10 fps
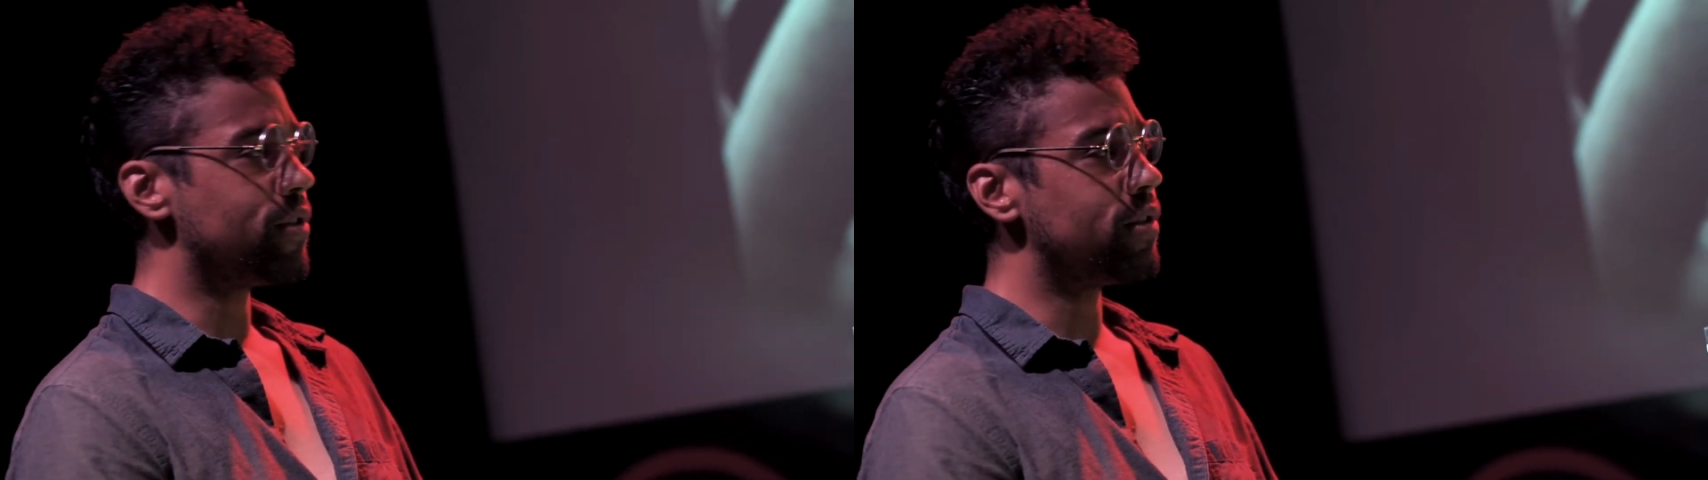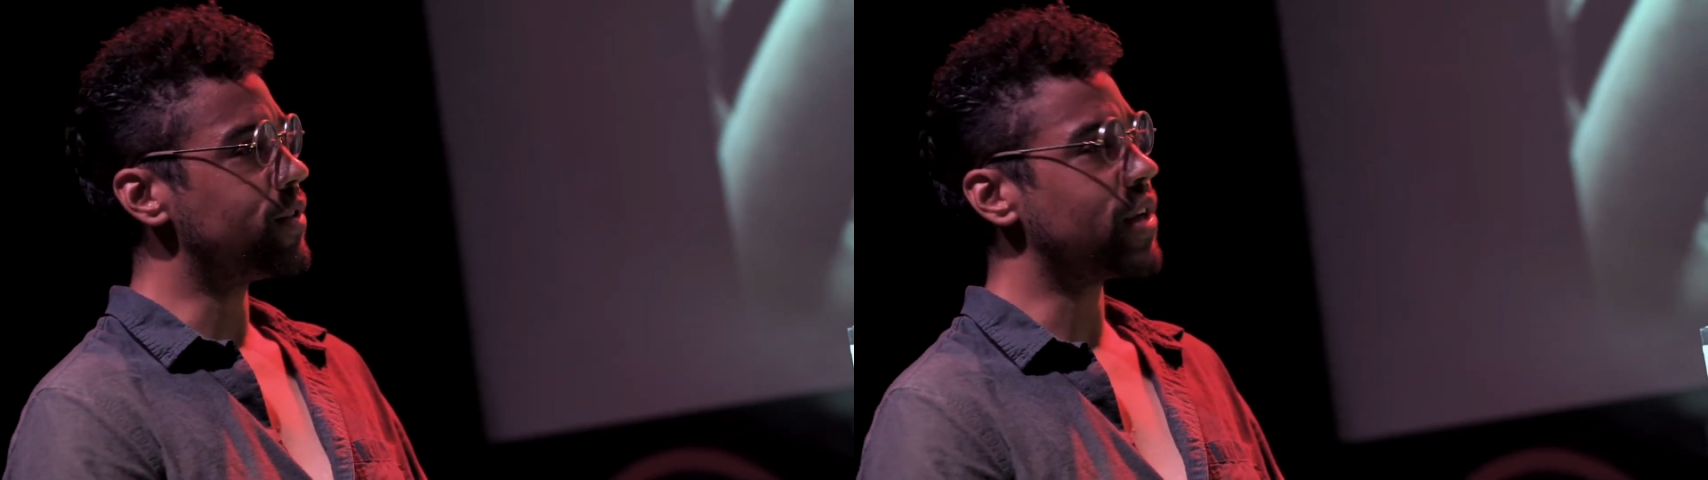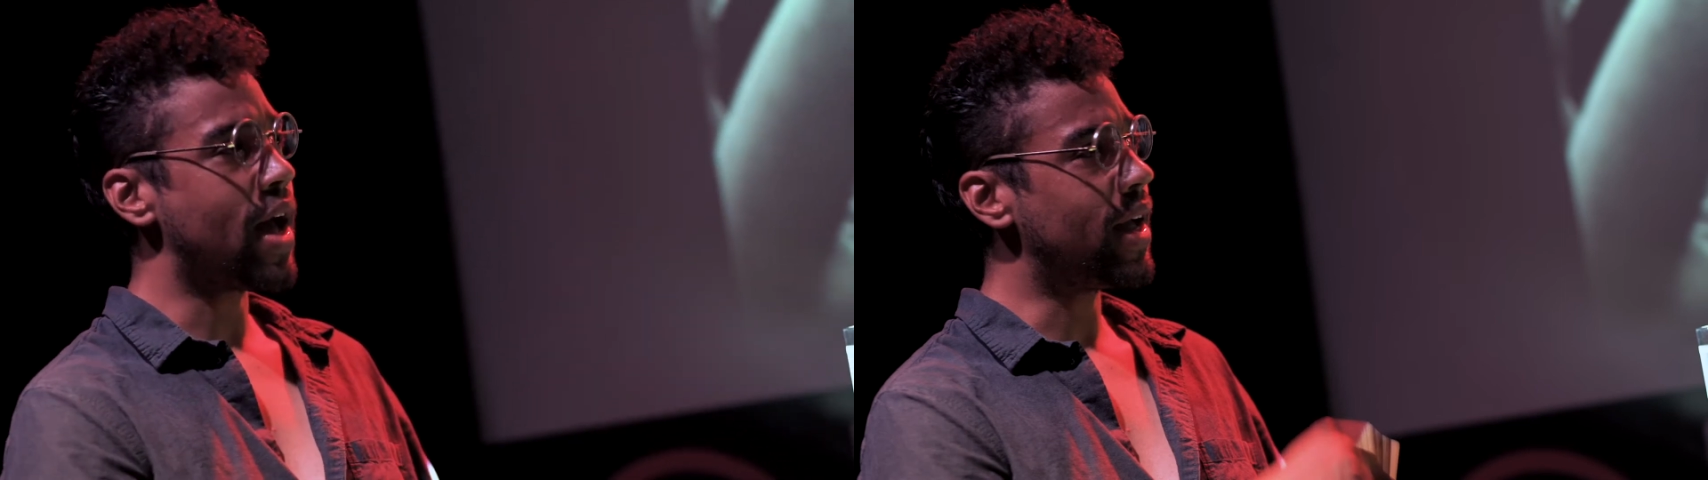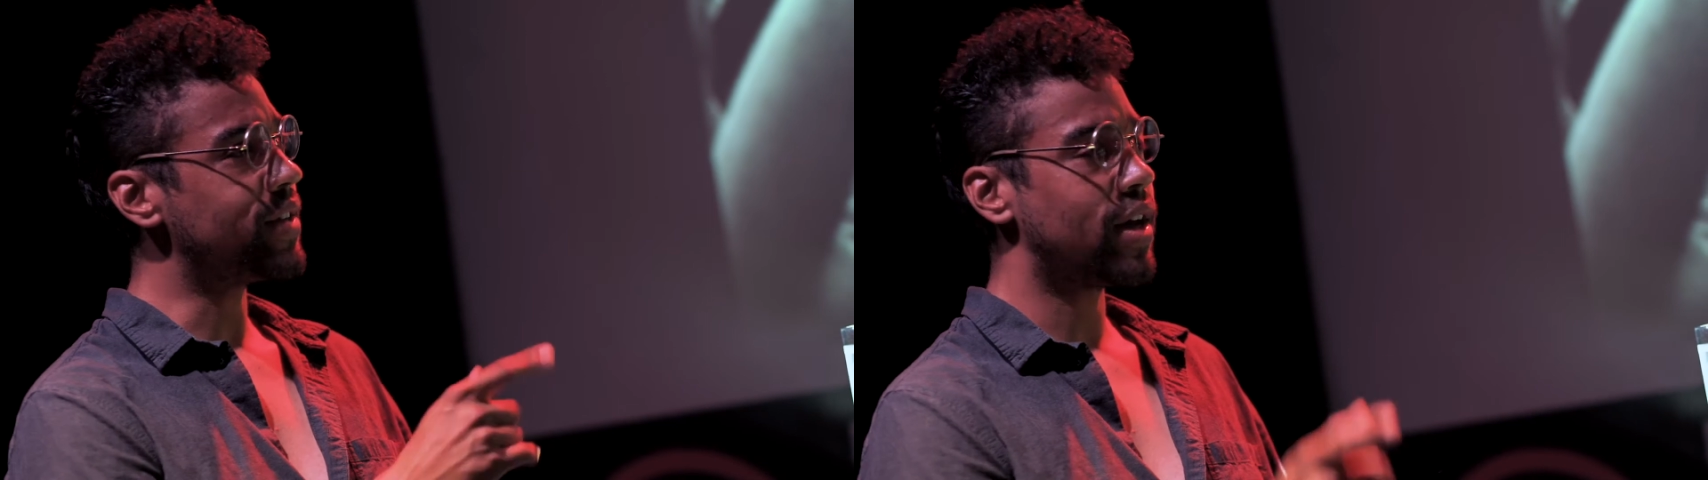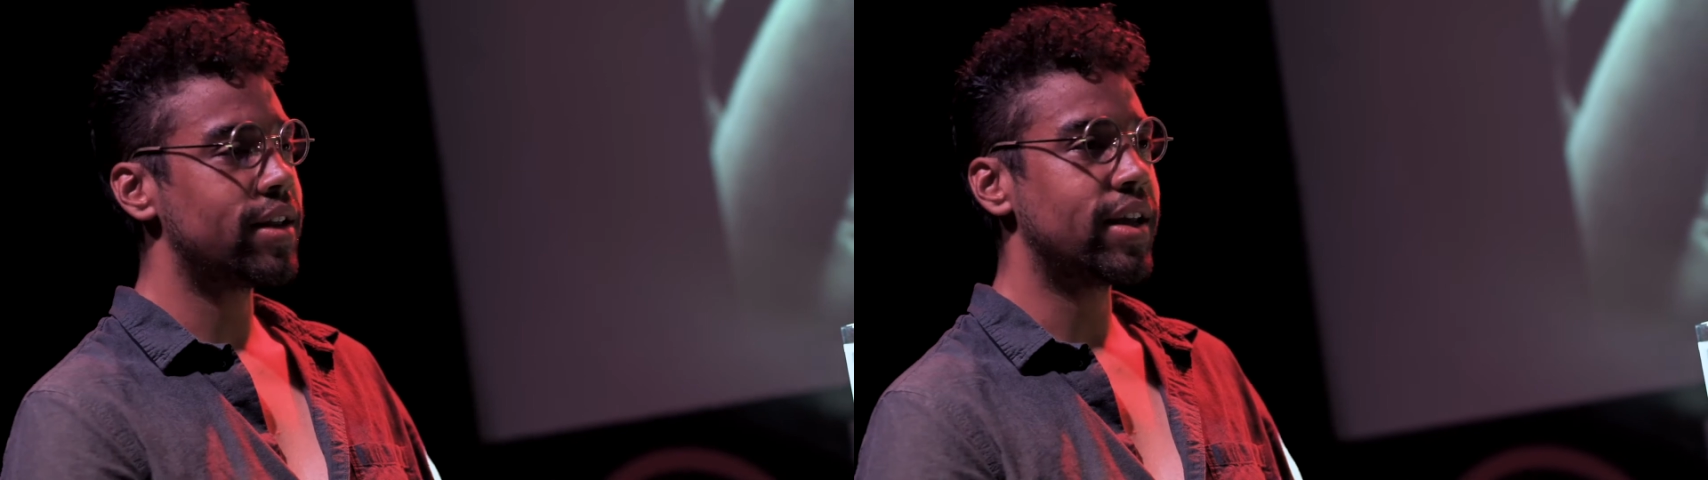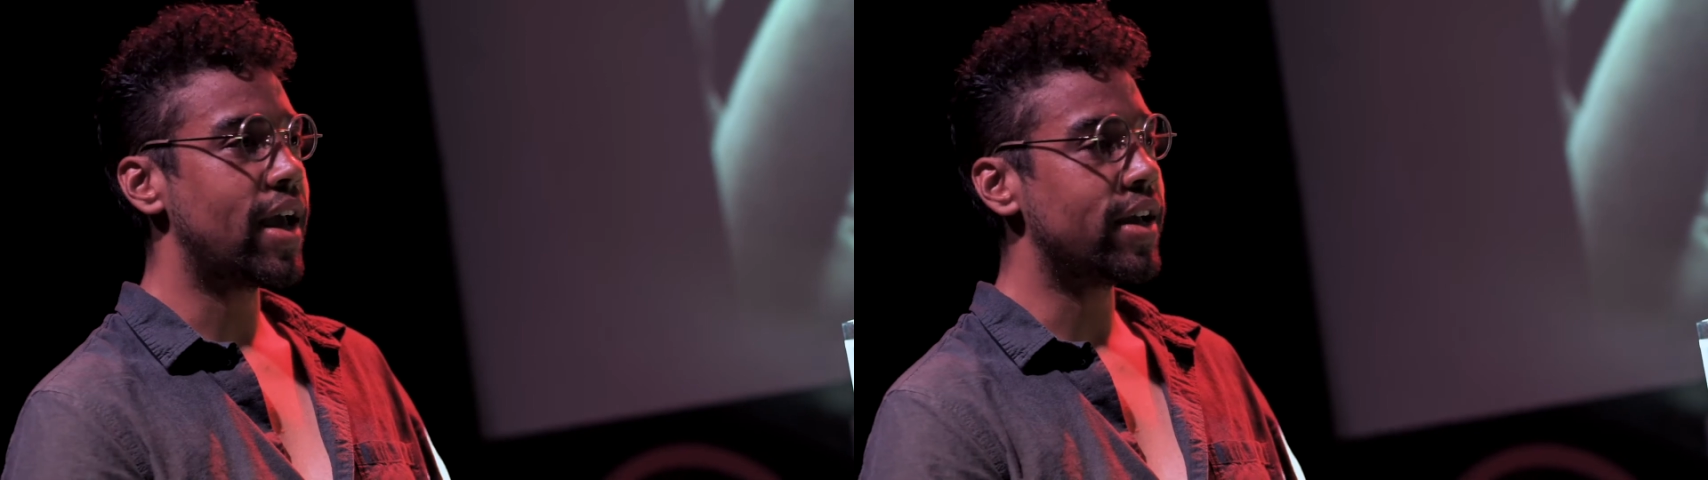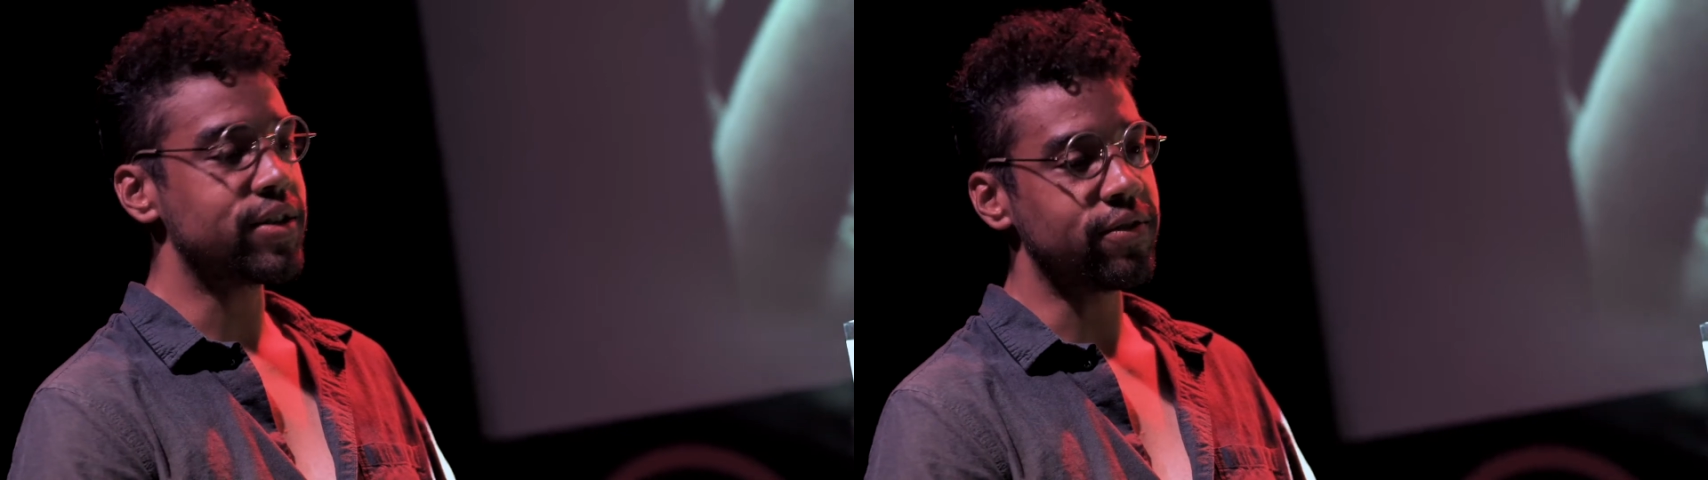for this guy outside of the gates,